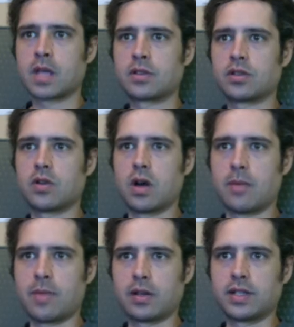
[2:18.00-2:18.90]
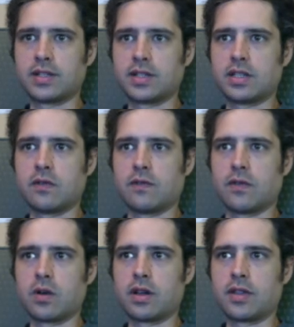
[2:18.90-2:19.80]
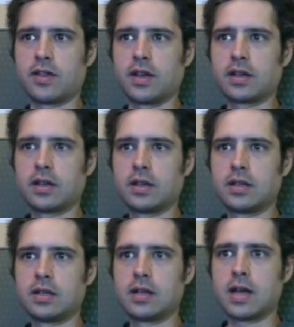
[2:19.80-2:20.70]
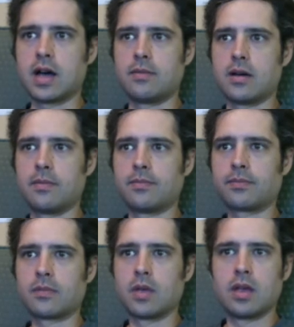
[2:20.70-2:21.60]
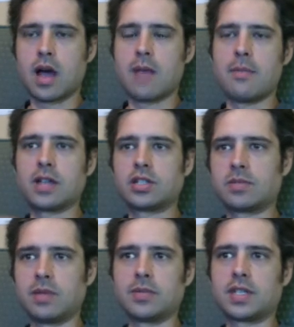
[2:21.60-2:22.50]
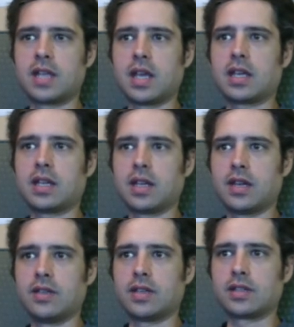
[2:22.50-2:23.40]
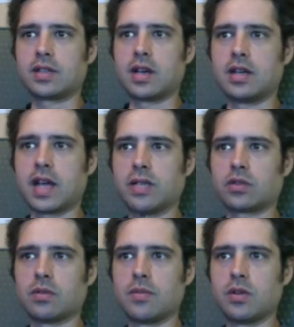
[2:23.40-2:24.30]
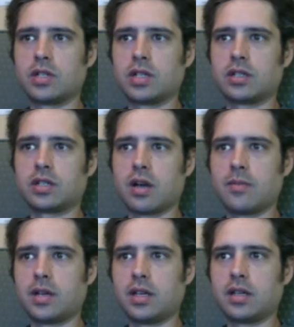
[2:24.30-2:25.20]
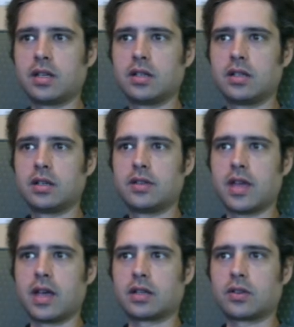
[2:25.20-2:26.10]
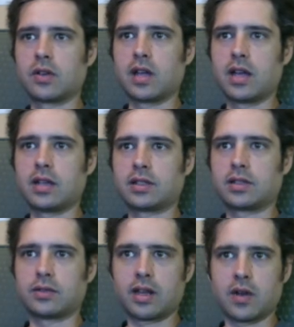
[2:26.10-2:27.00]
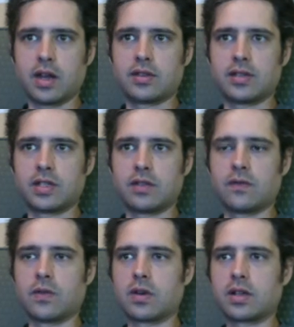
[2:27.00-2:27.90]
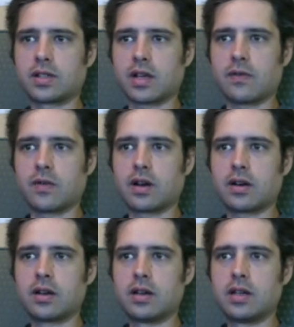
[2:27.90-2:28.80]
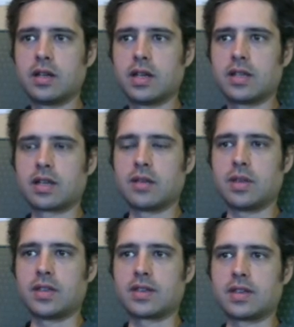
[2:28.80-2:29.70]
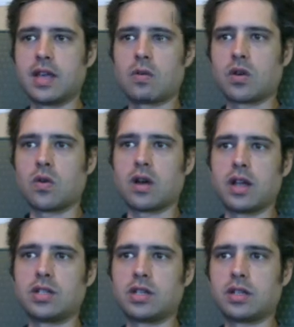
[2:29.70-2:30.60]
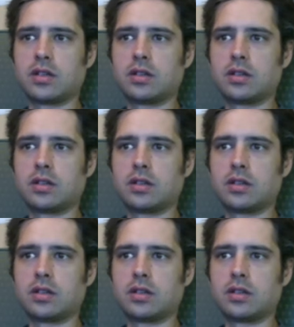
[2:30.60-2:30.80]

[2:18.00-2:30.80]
so apparently it's this Euphoria thing. I might just be mistaken, and this Natural Motion company that created this Euphoria software is going to be the same core engine